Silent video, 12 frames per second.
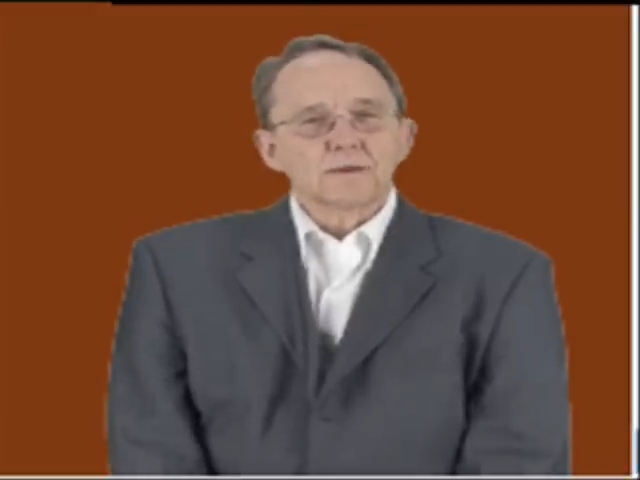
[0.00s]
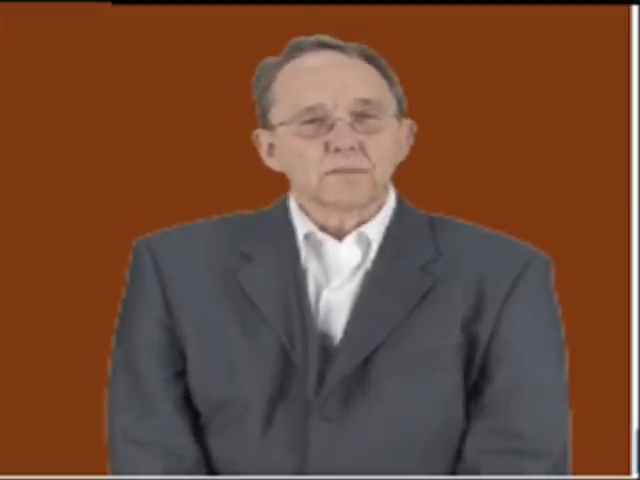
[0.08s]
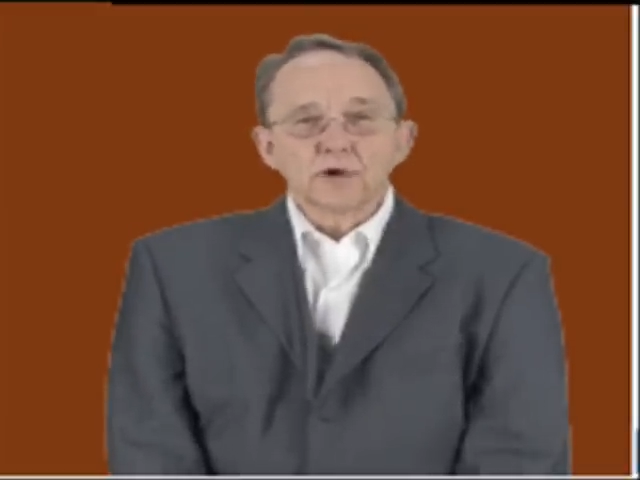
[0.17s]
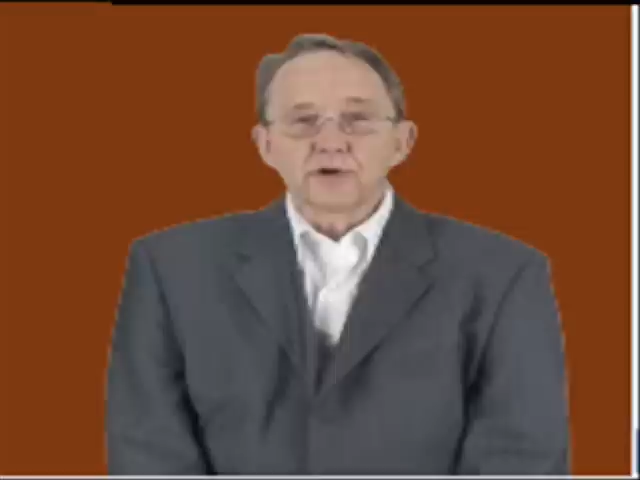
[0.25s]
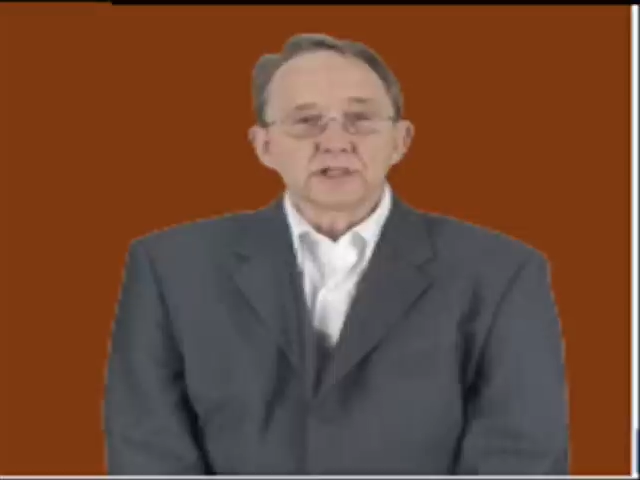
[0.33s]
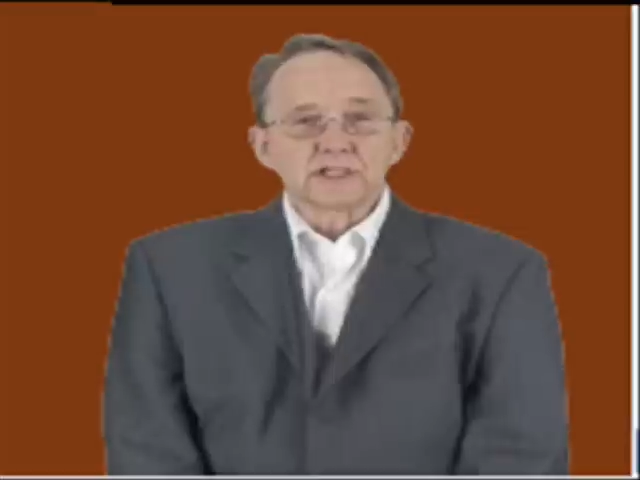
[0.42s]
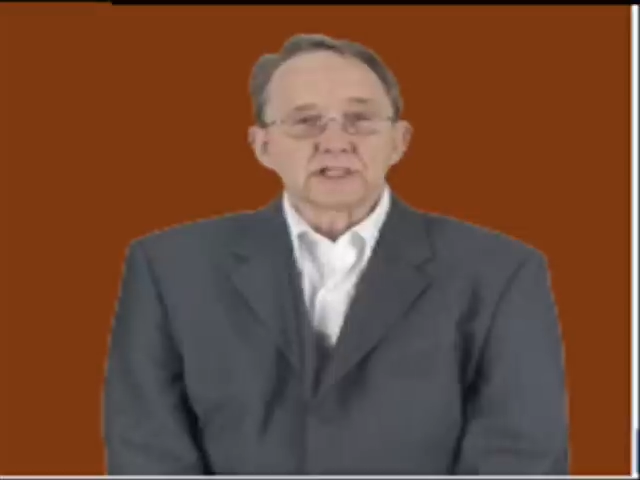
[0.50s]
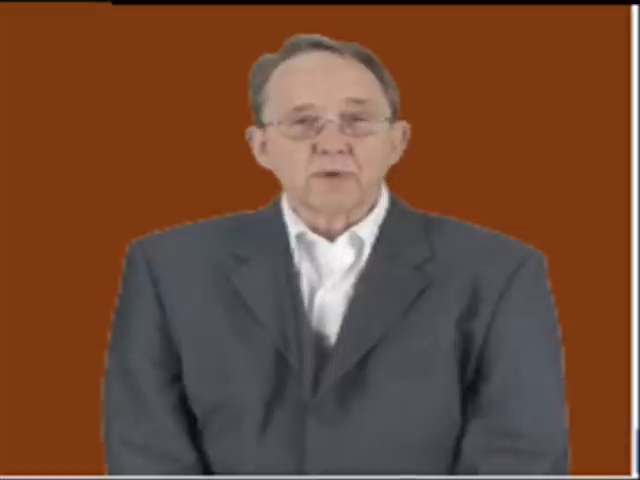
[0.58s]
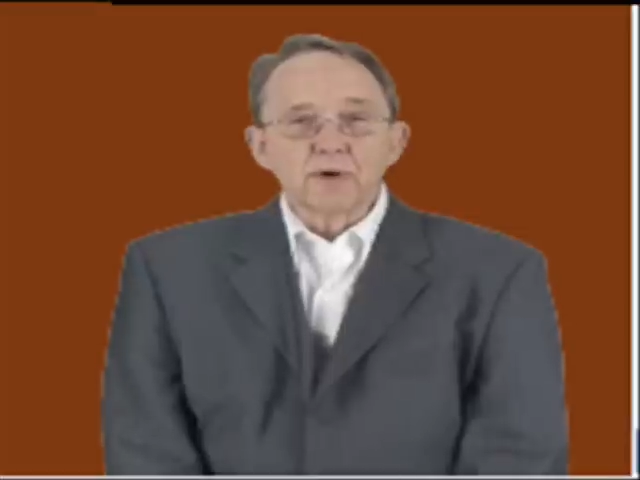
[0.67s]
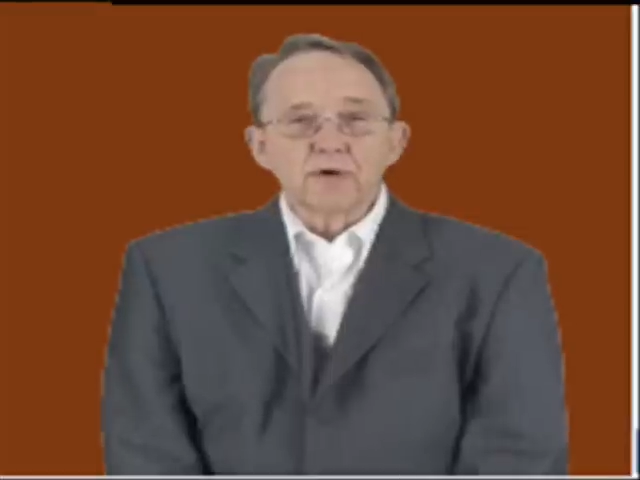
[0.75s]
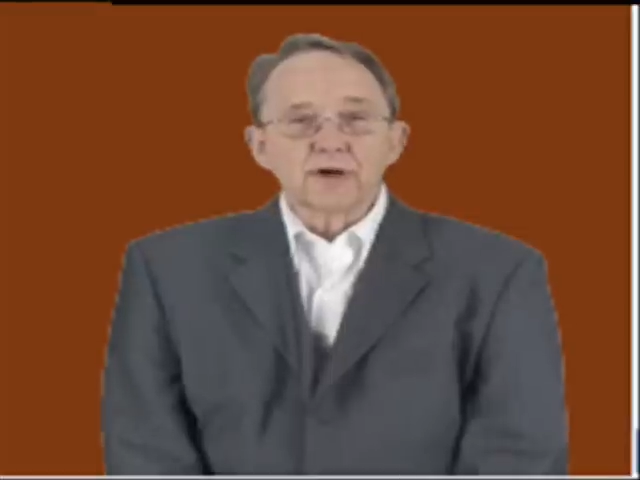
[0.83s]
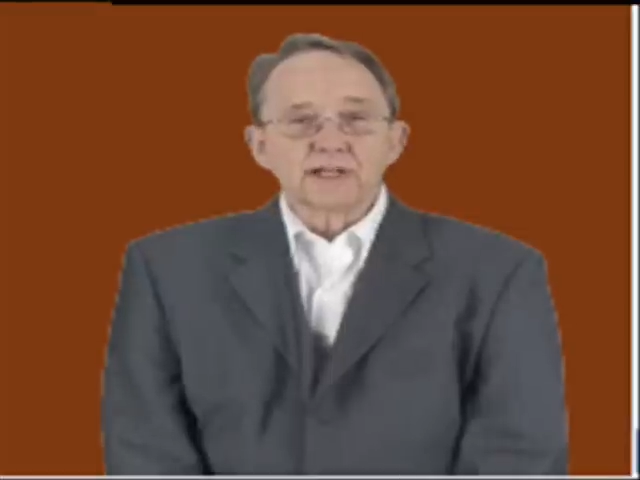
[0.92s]
Millions of
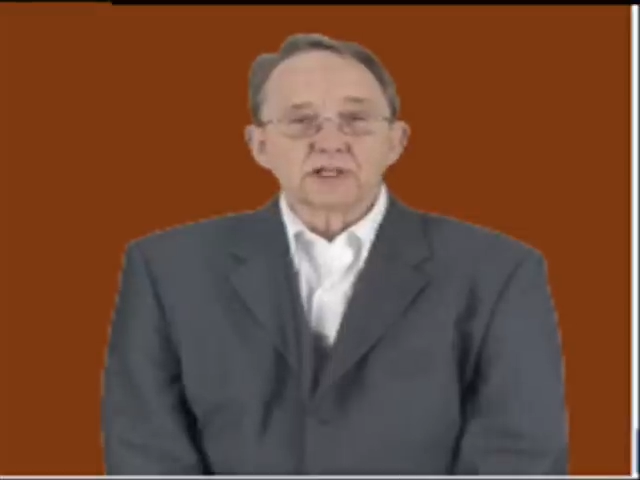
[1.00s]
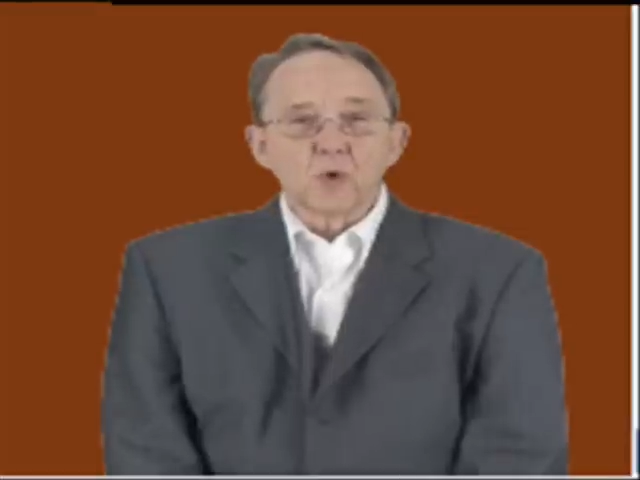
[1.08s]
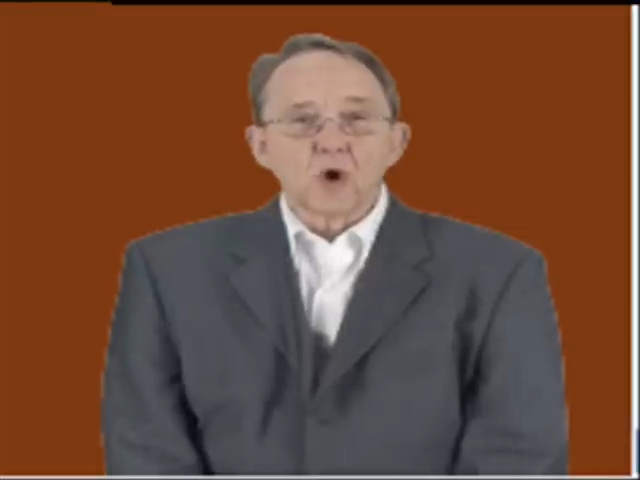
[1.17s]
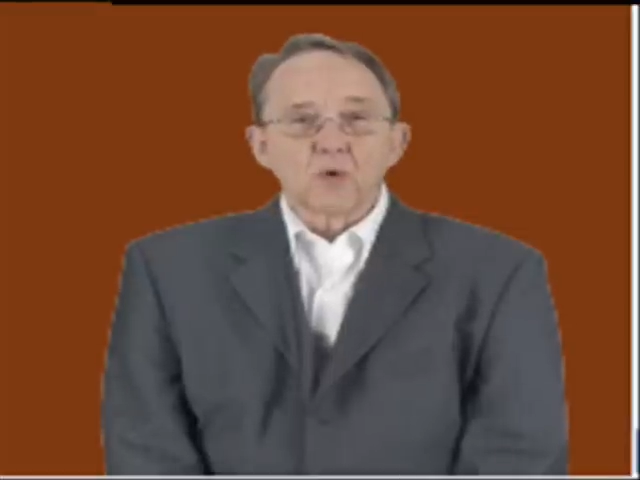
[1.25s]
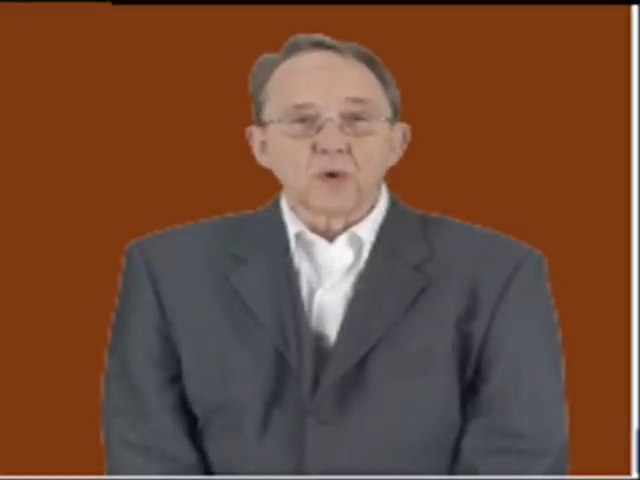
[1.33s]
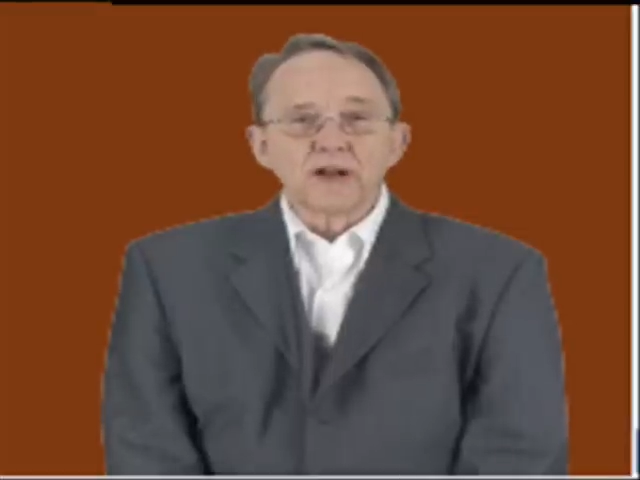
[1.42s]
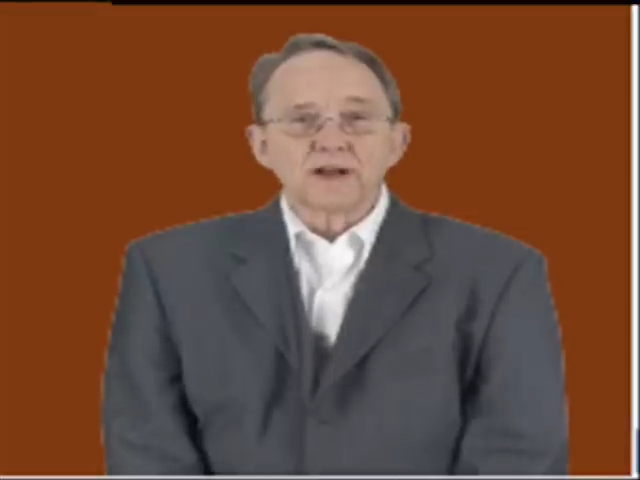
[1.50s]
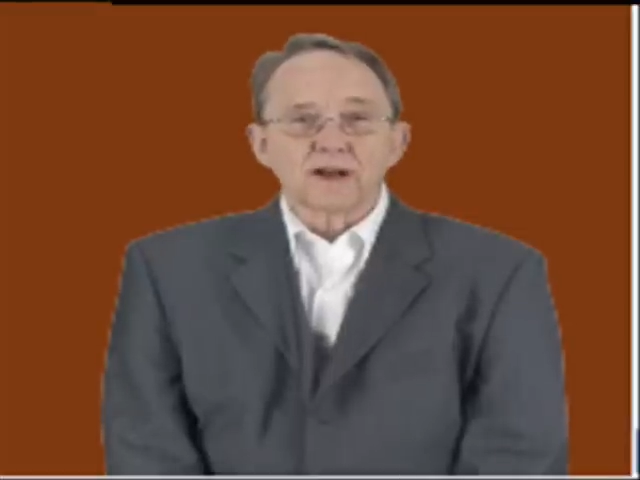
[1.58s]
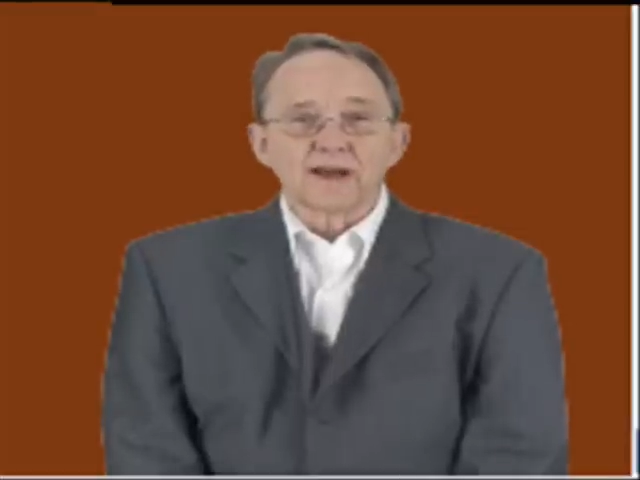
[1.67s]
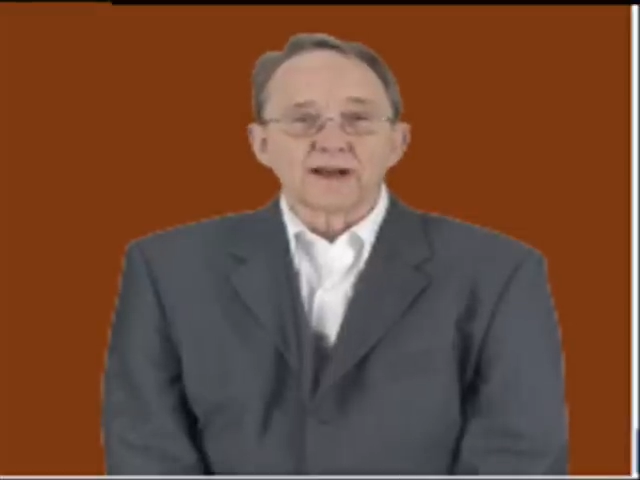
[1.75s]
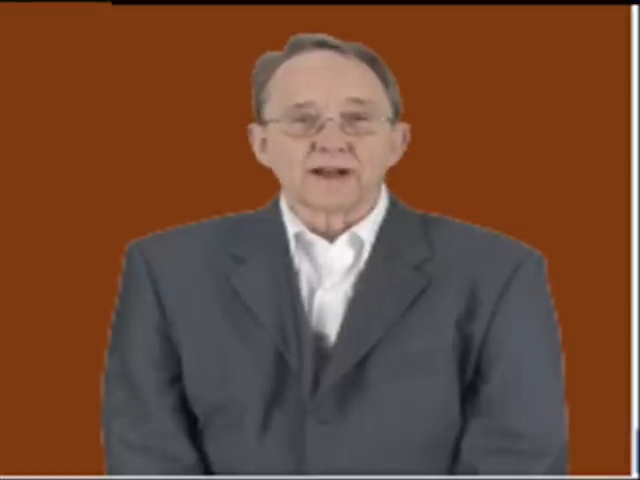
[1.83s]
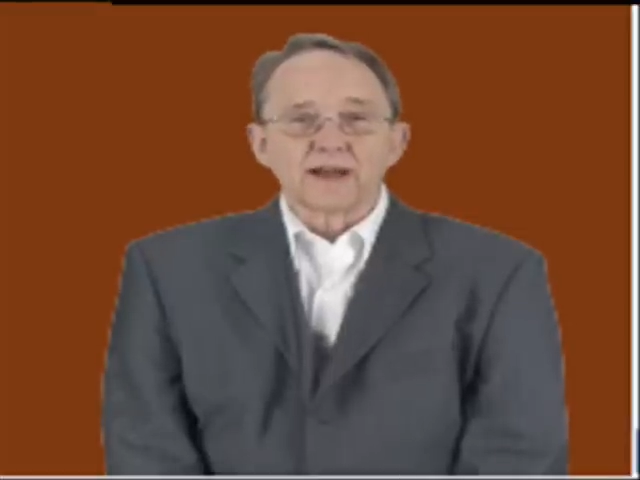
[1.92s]
Americans are already
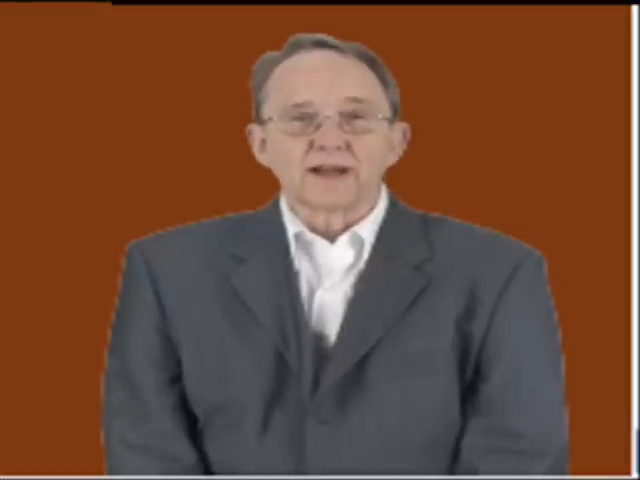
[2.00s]
collecting